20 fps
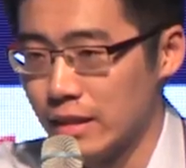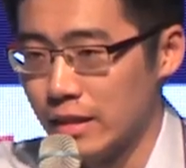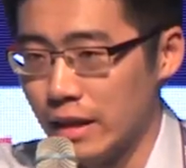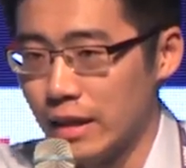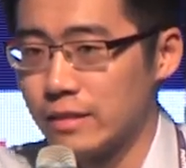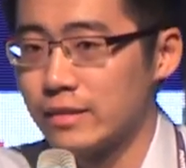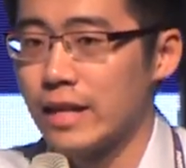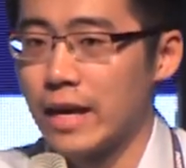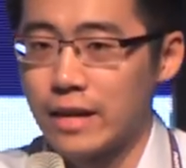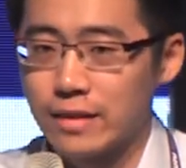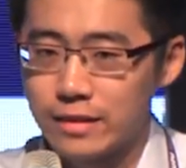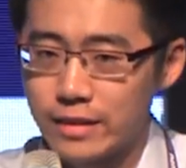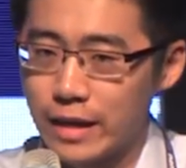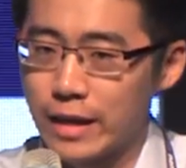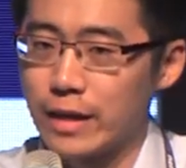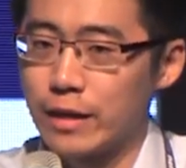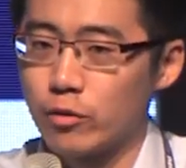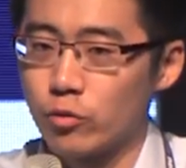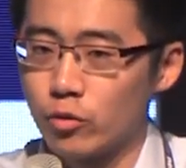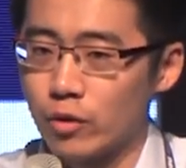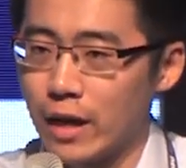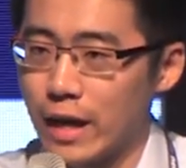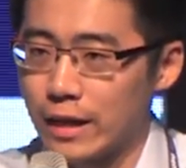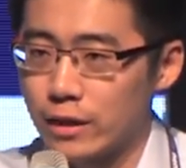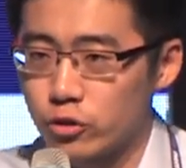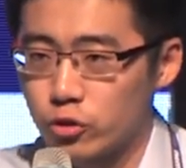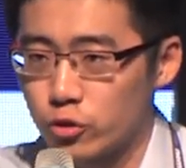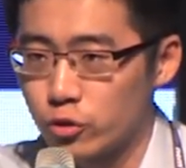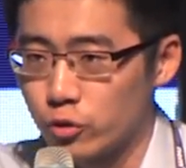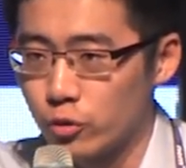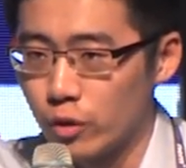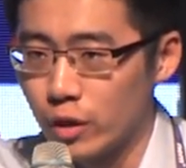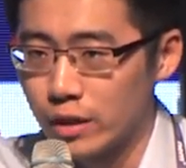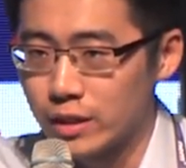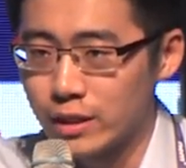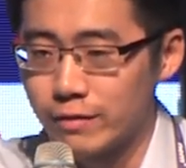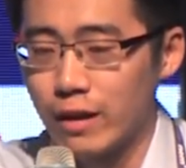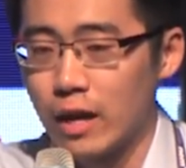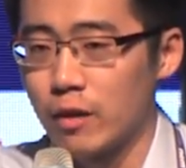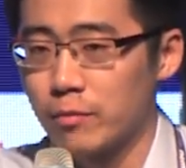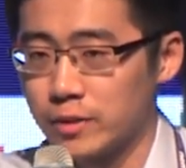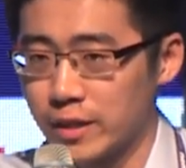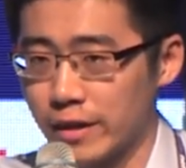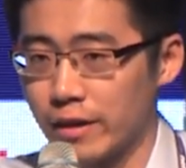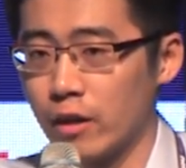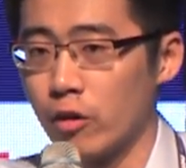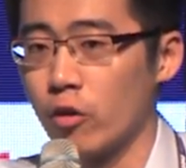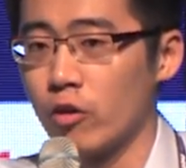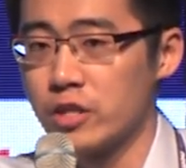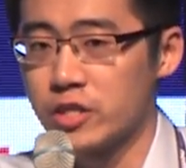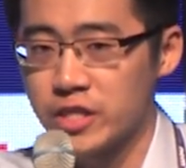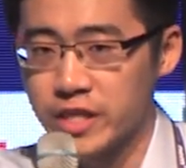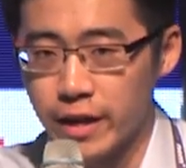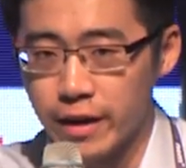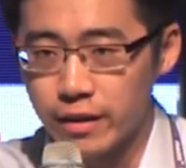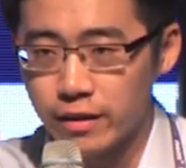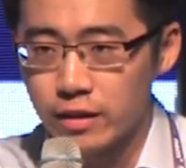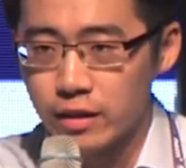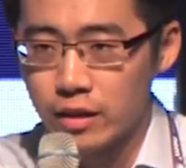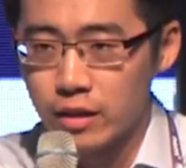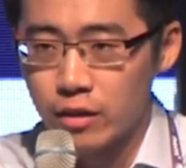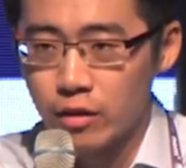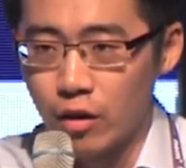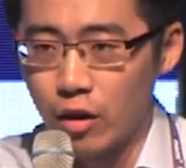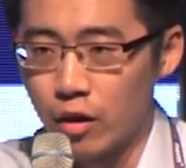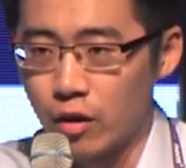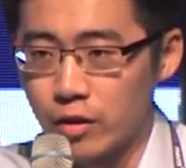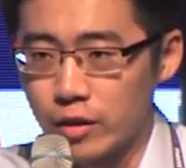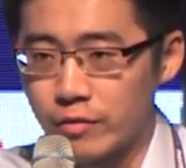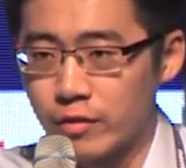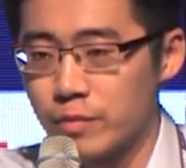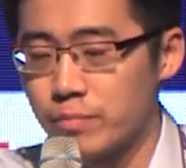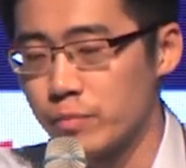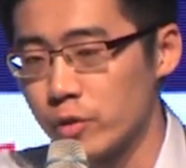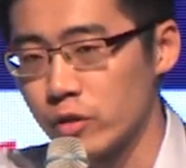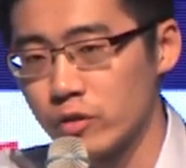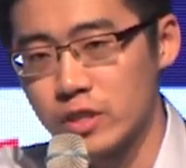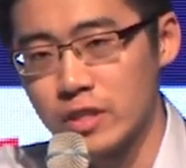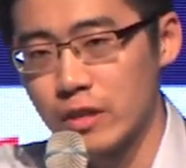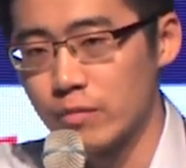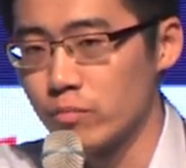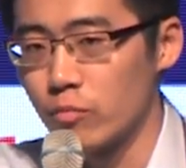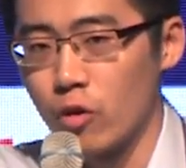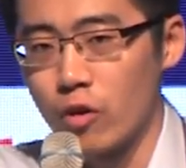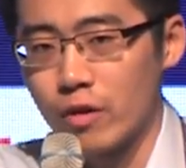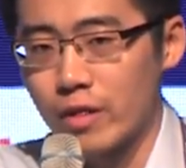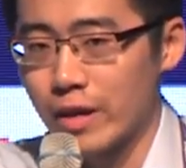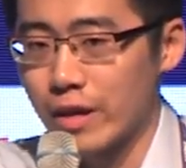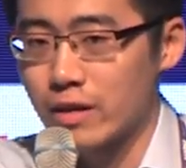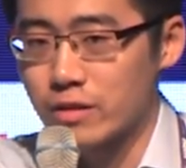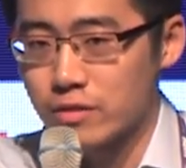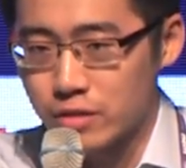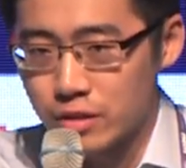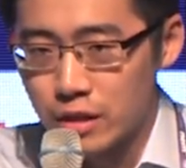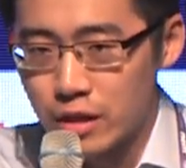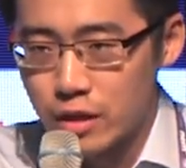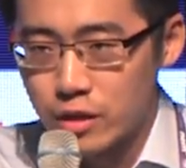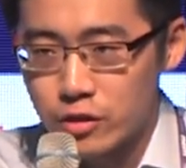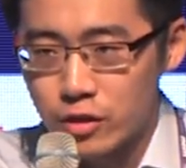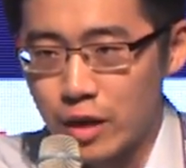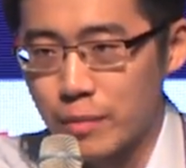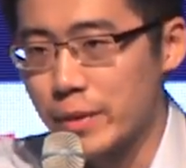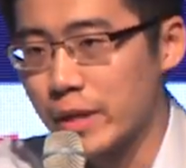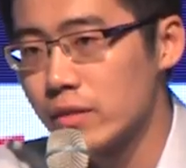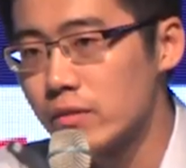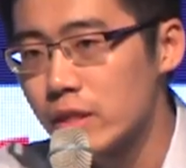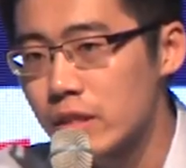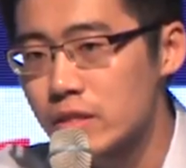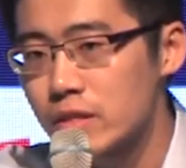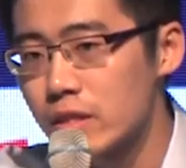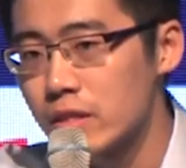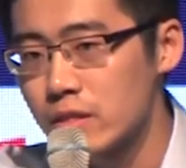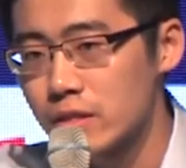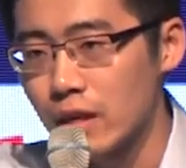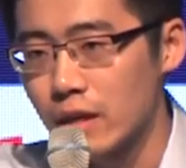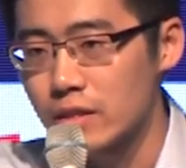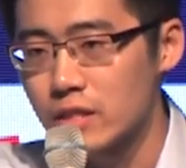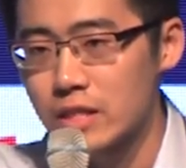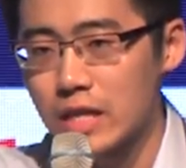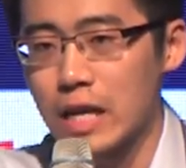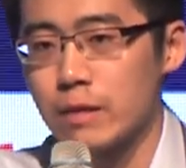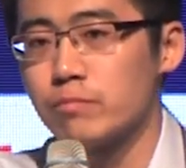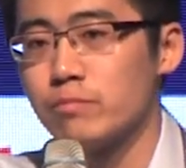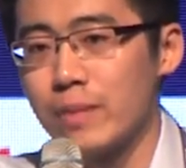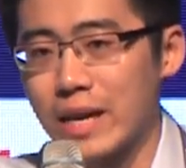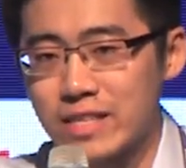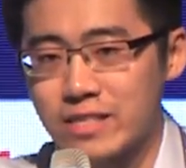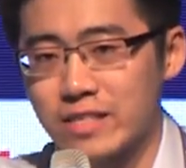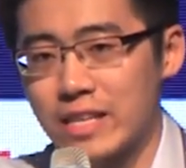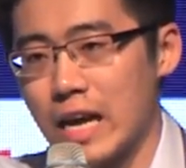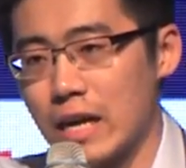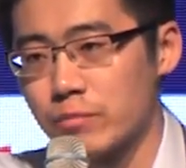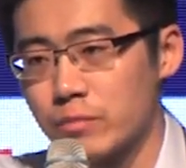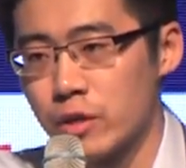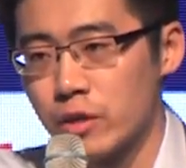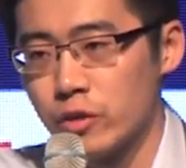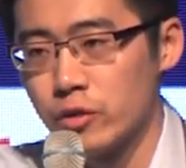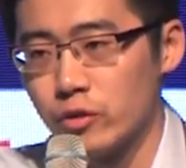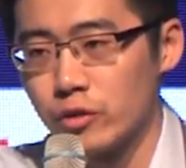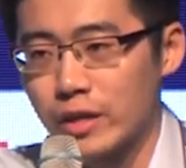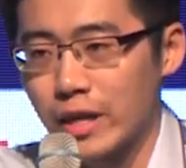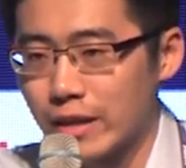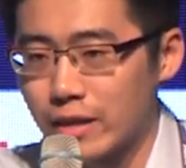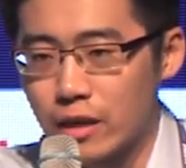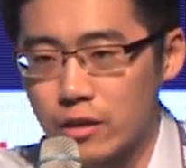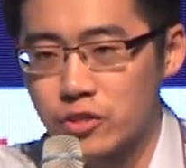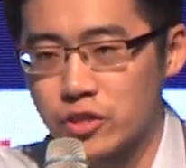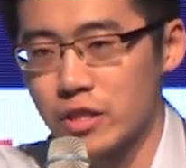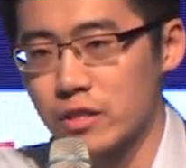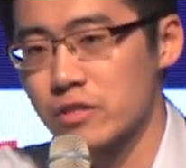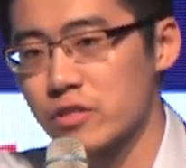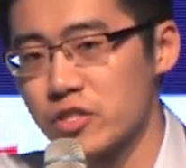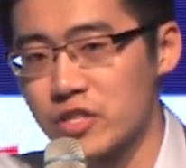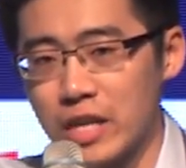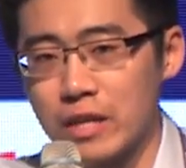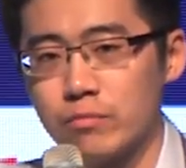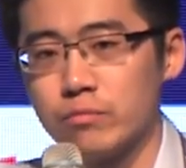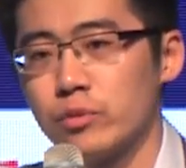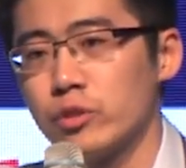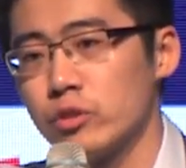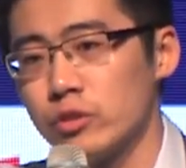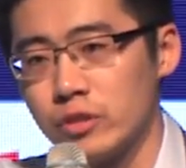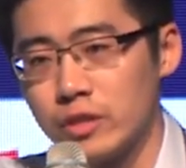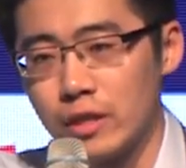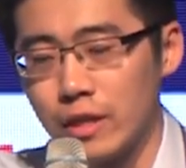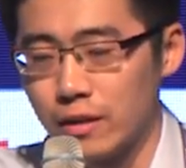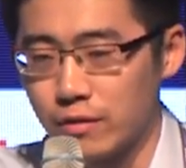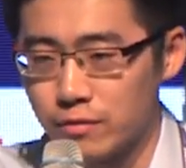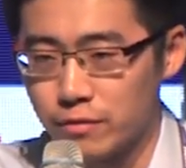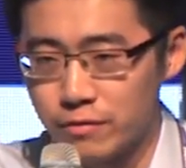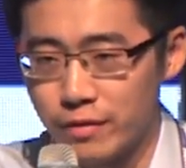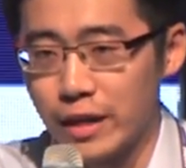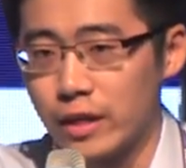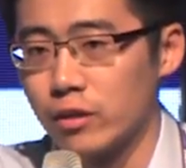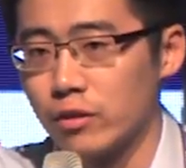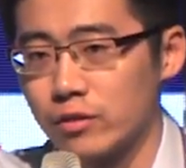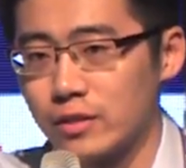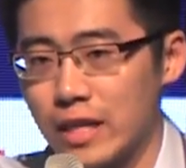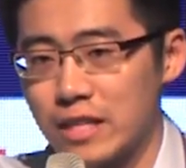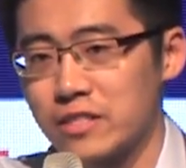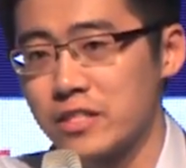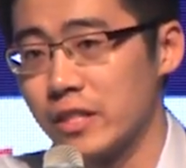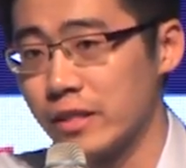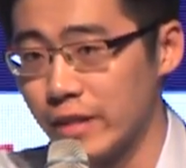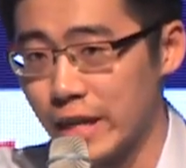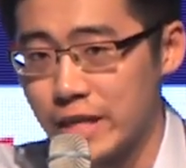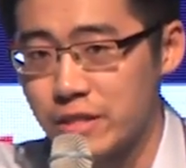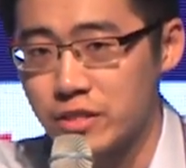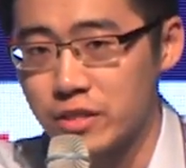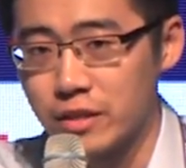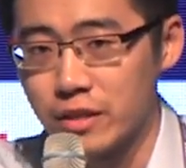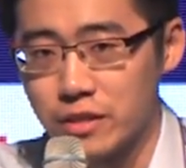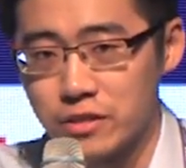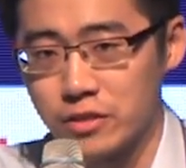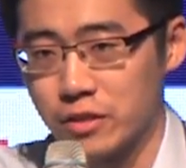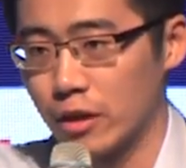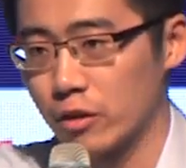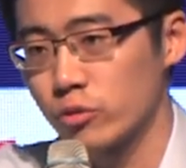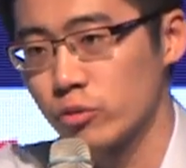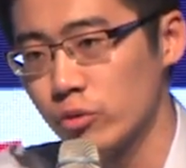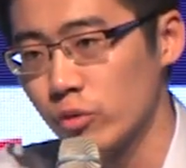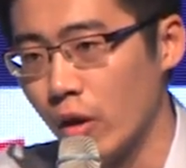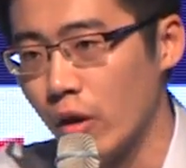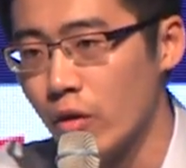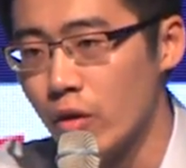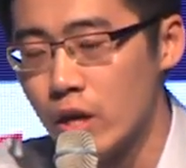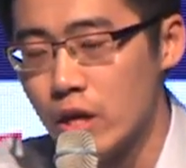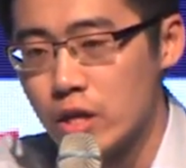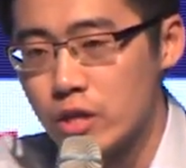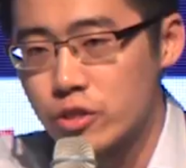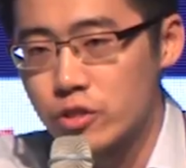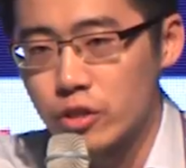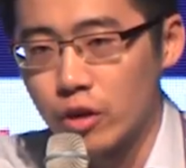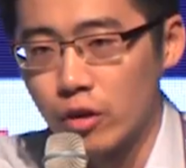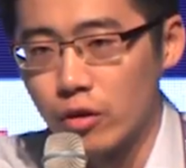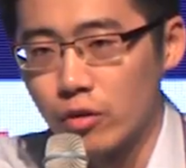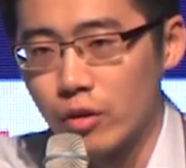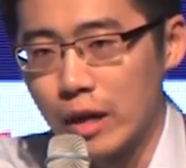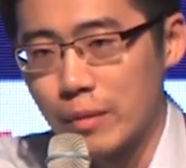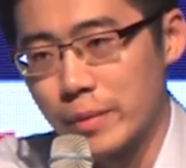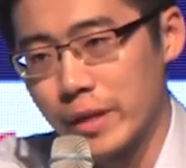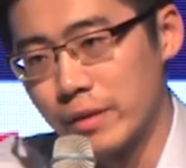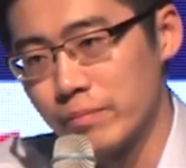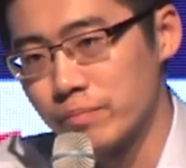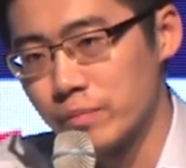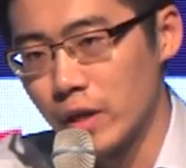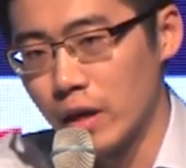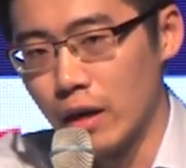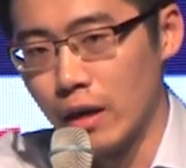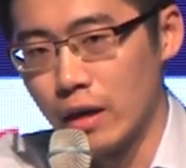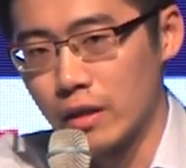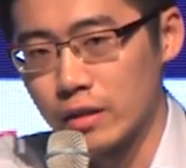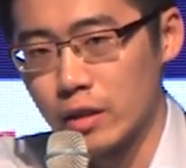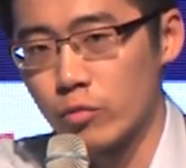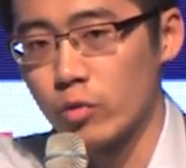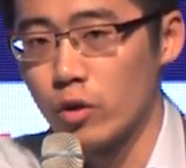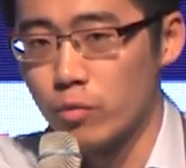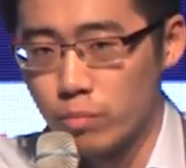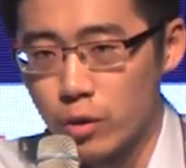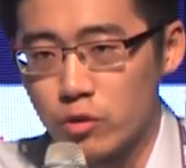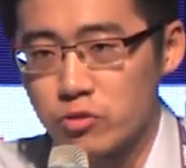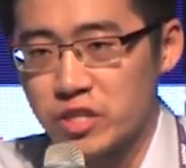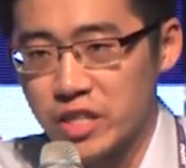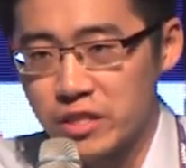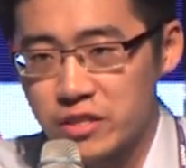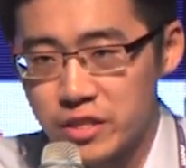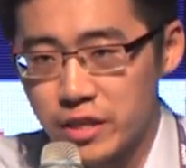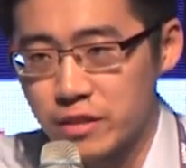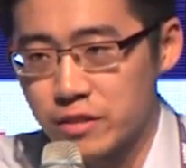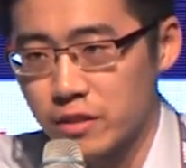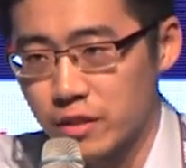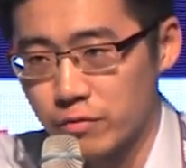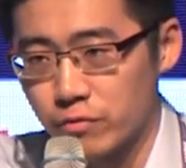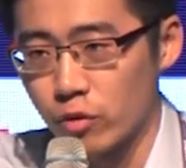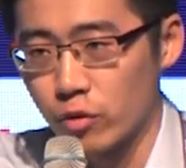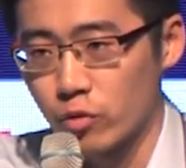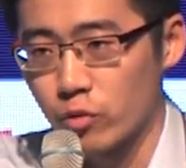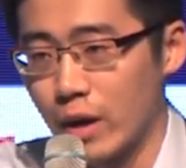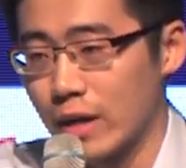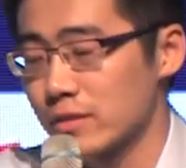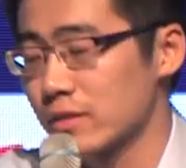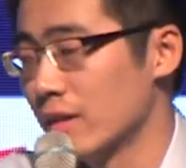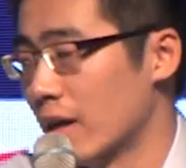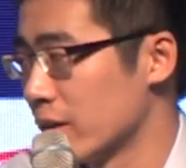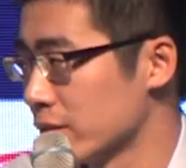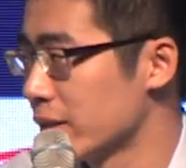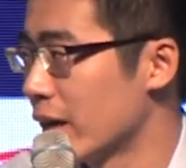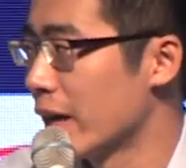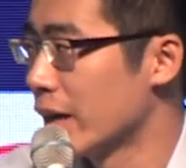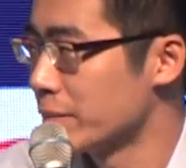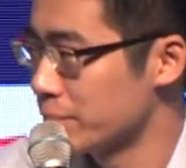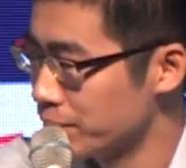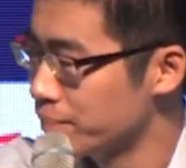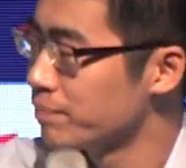And then they would like to develop their own chain or even build some more things. So I mean, this is step by step. You cannot just jump to the final destination. It's not cool. So I mean, they will both exist for quite a long time.